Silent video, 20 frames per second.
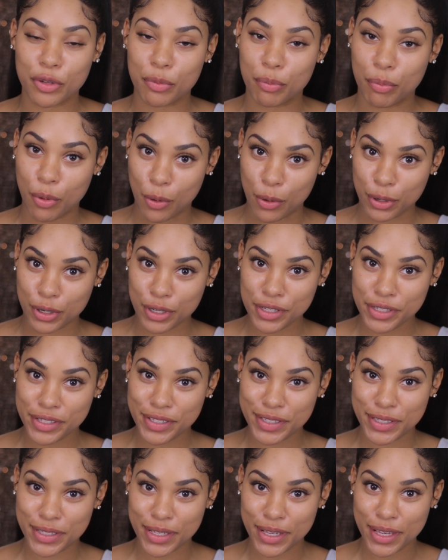your
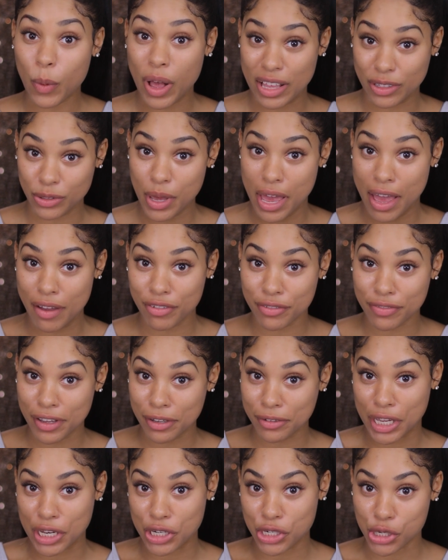pores while you have your
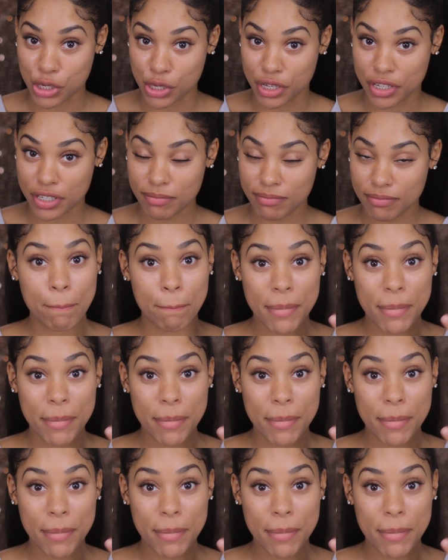foundation on.